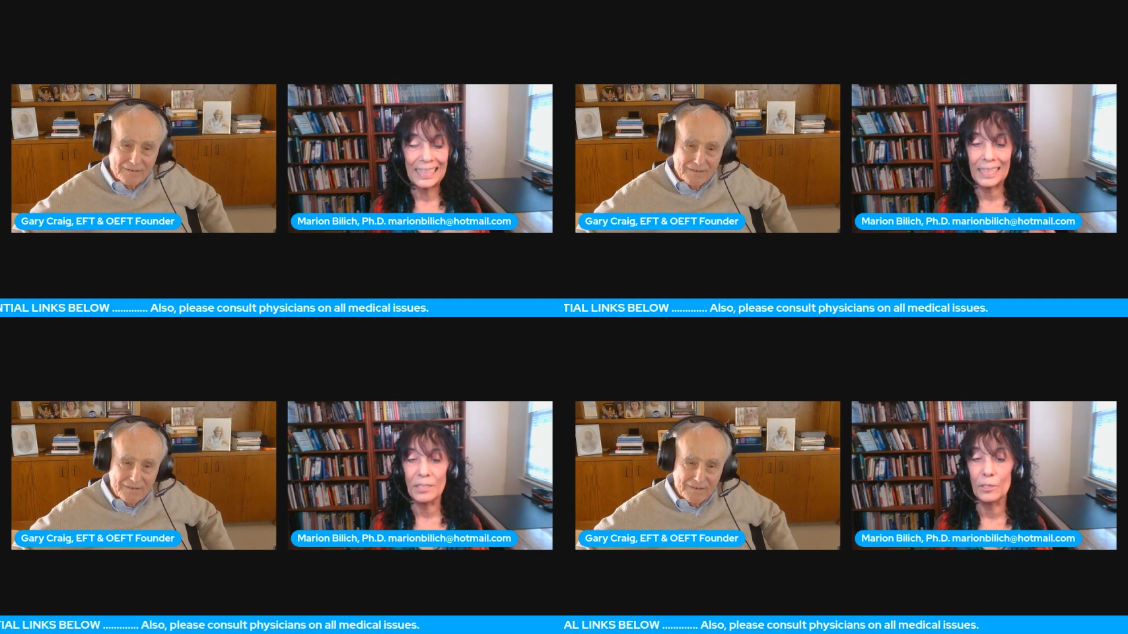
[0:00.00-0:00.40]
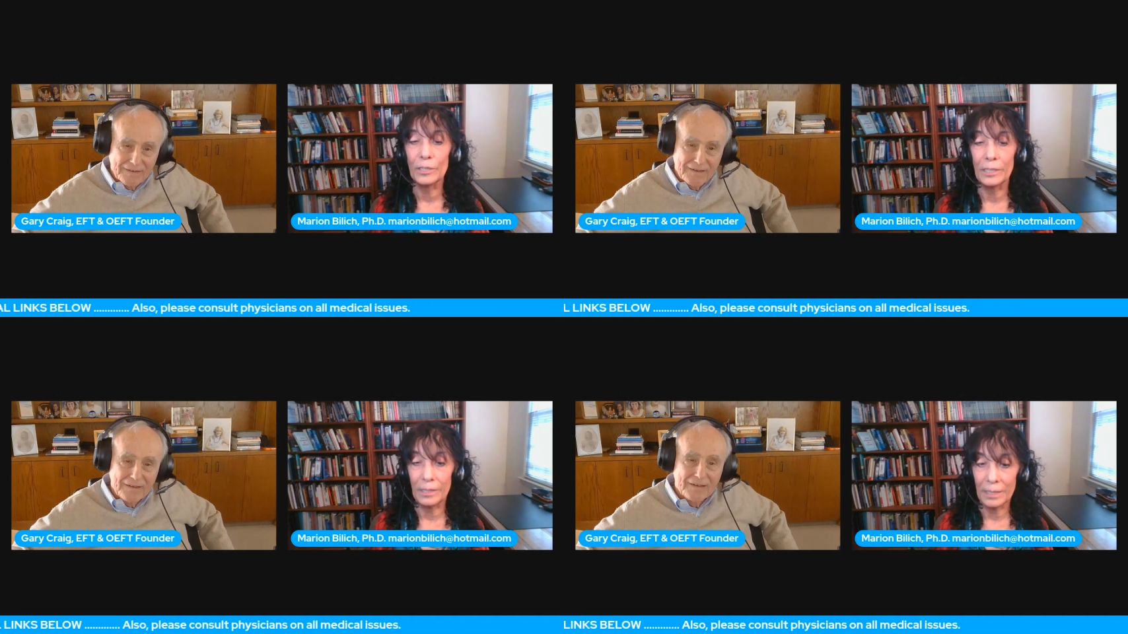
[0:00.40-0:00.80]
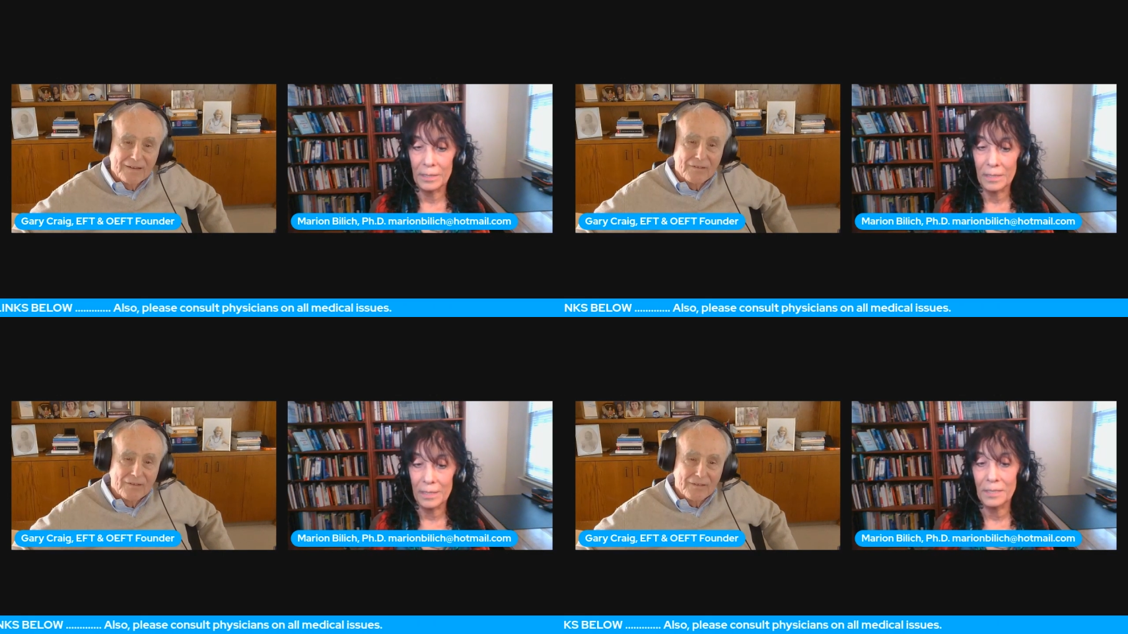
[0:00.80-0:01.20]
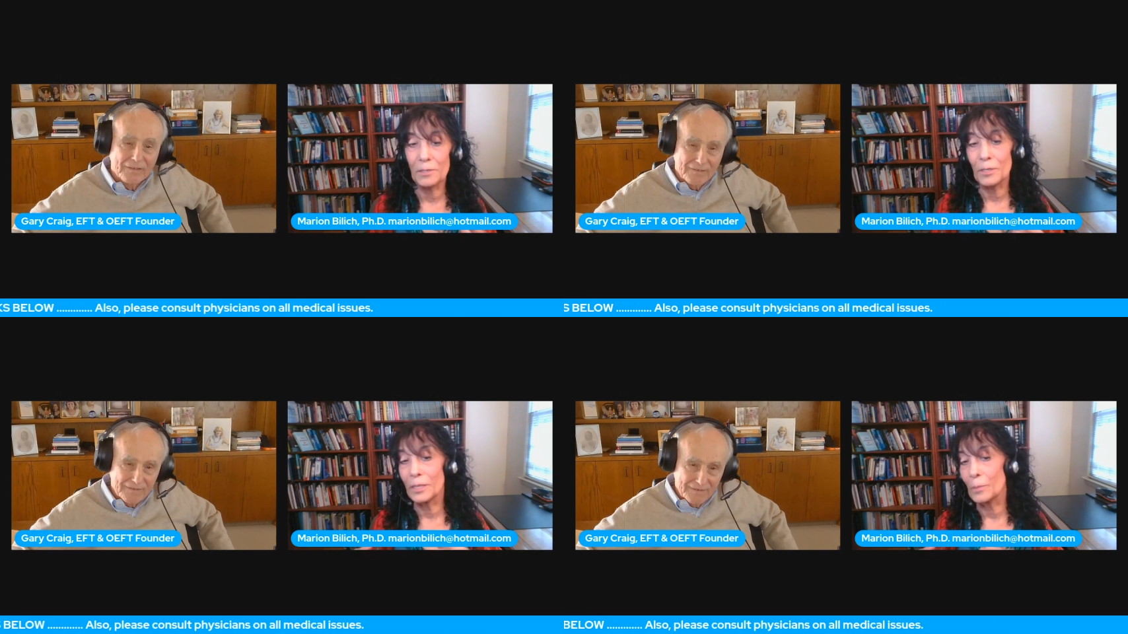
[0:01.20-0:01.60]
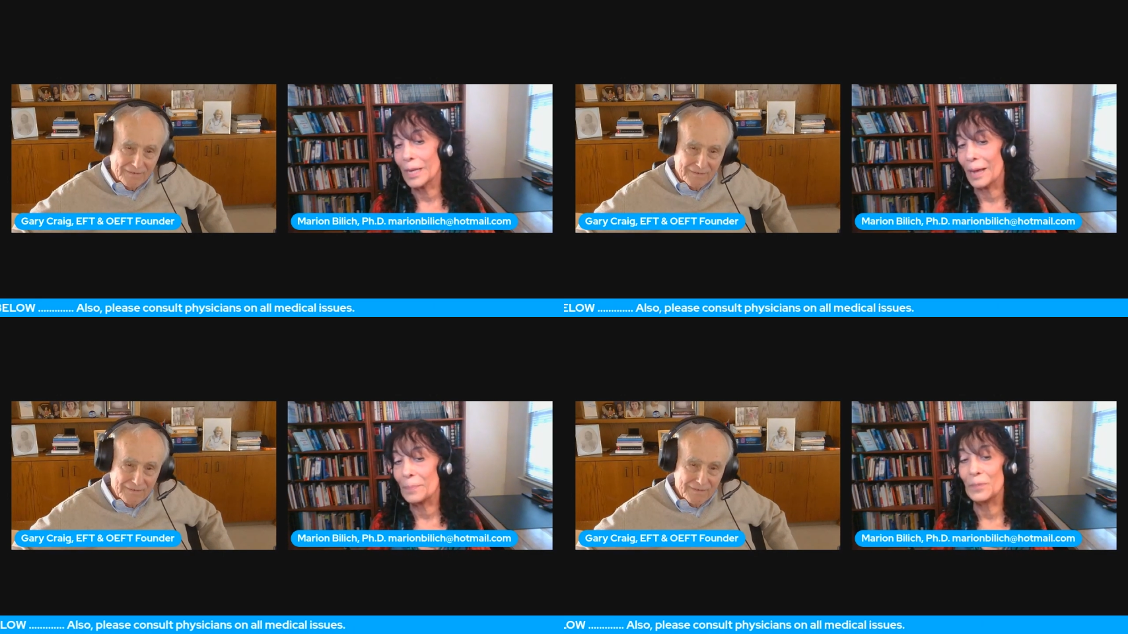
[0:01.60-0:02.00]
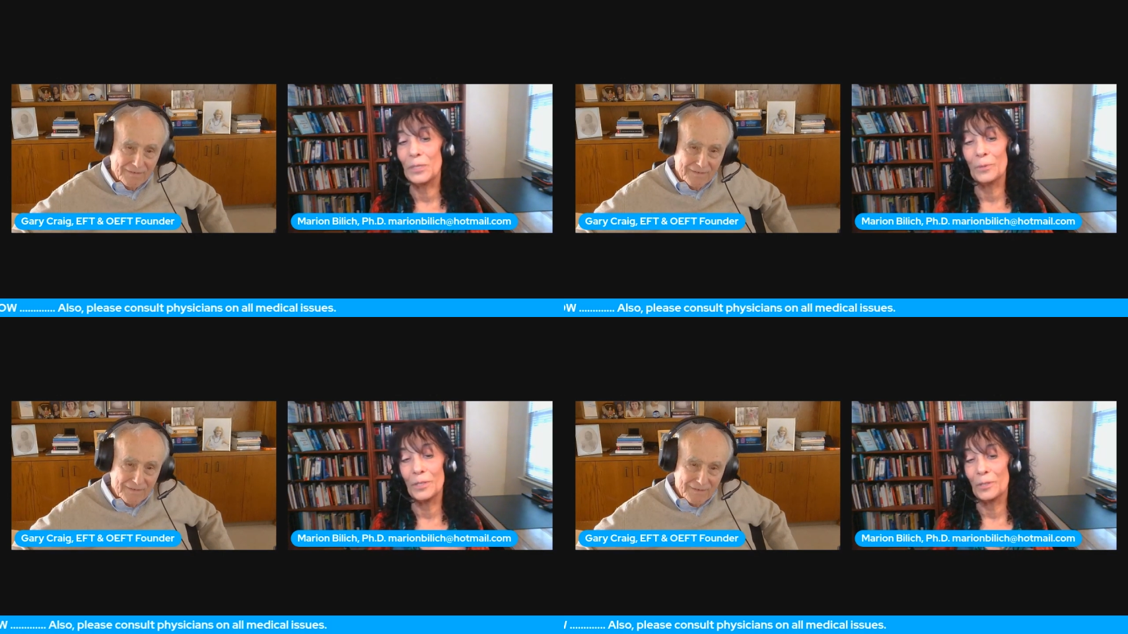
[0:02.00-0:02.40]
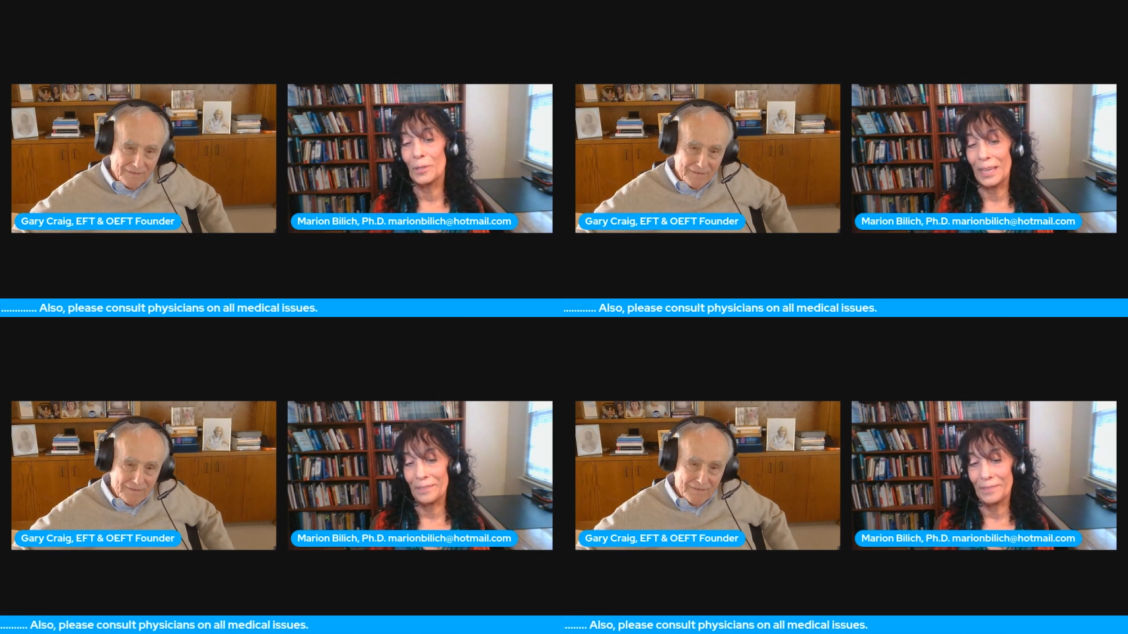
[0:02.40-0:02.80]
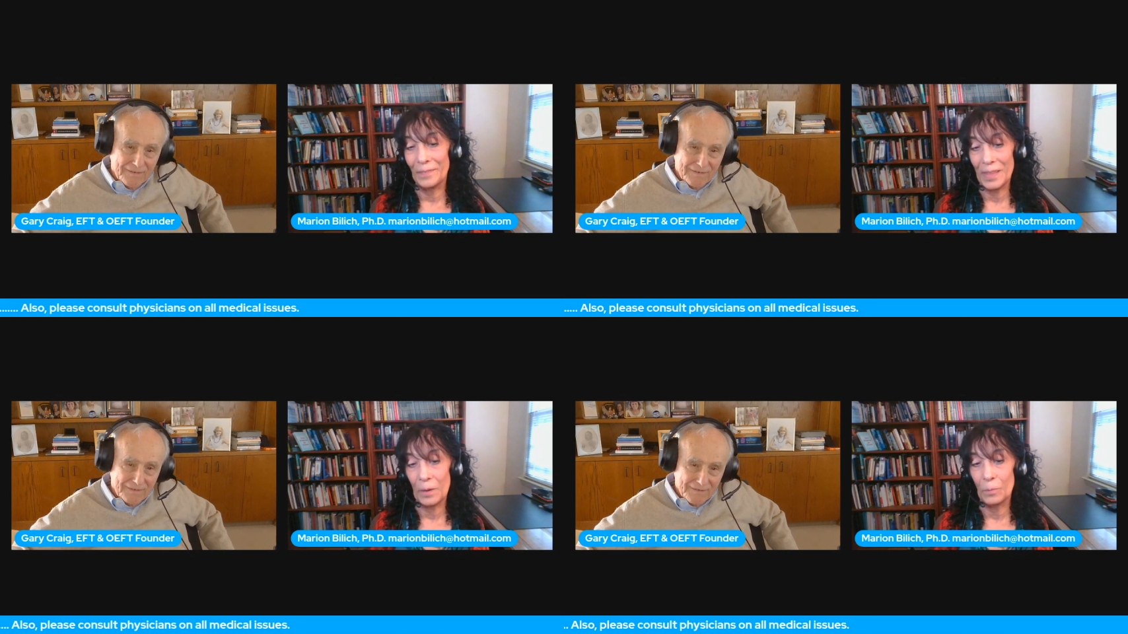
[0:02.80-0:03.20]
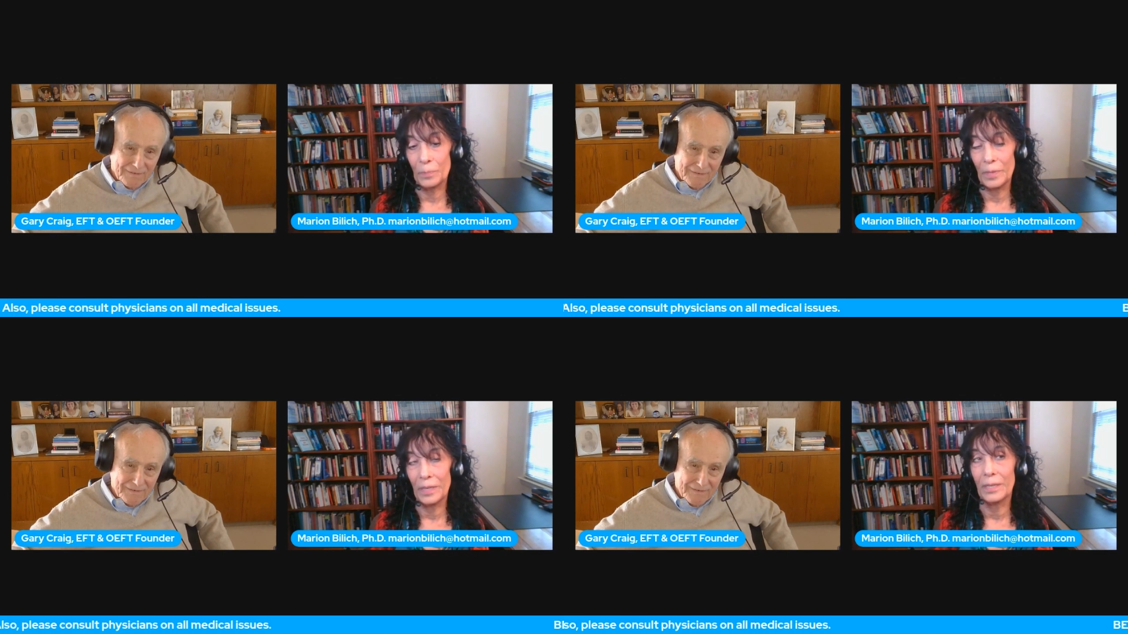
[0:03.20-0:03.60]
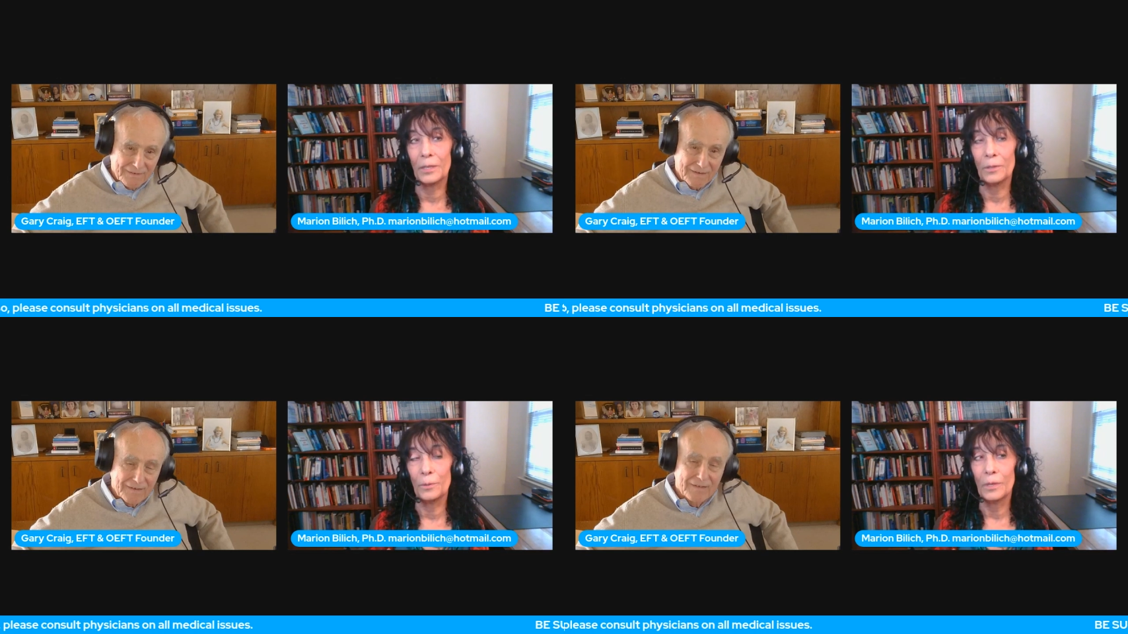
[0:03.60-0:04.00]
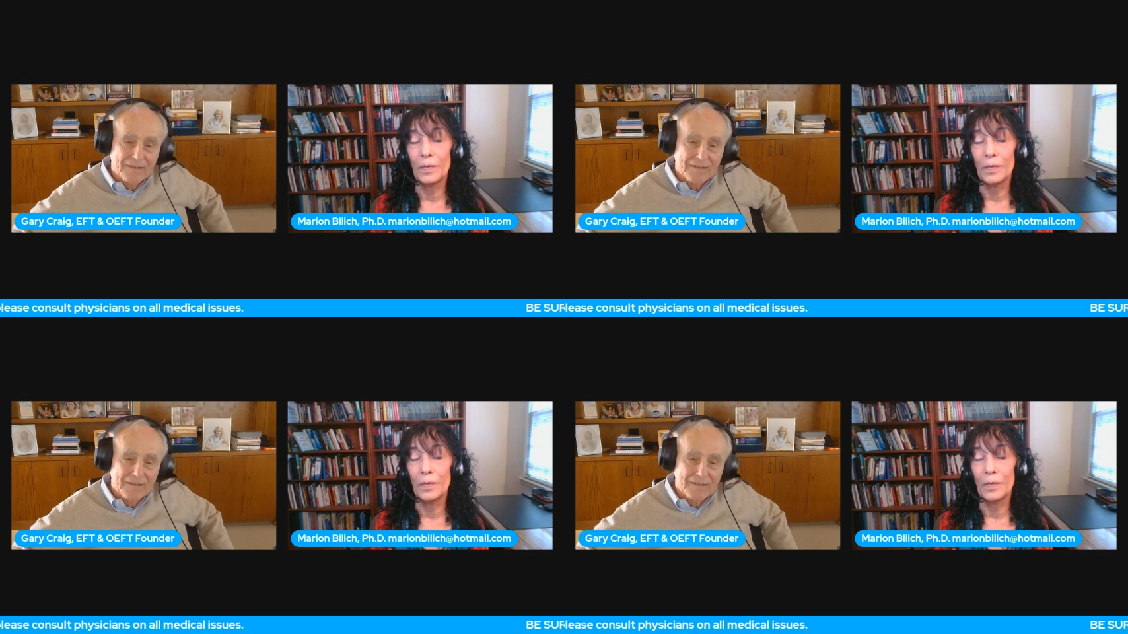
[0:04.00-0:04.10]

Speaker 1: Let's look at this. Let's look at what happened to you in your life that would make you